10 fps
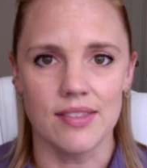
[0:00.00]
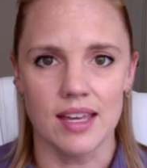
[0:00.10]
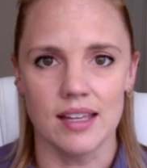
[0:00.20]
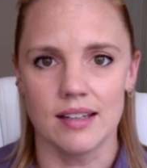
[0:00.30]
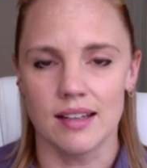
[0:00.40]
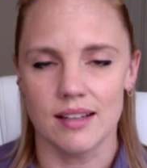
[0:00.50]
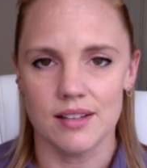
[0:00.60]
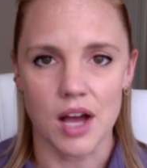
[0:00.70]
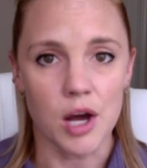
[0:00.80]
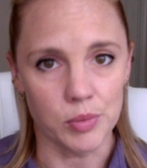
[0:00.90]
then
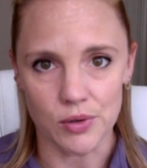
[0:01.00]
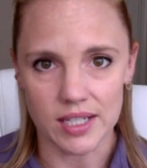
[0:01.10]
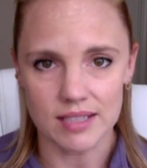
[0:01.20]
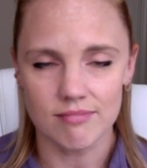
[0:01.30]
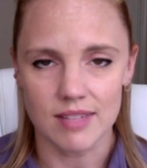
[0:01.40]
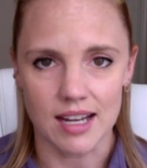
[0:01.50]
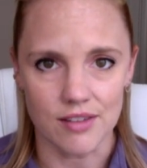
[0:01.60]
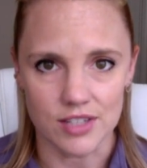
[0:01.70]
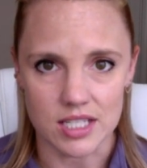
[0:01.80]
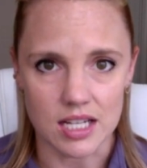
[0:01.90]
upload it and have
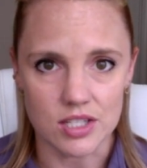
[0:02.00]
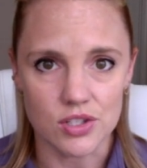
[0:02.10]
it done.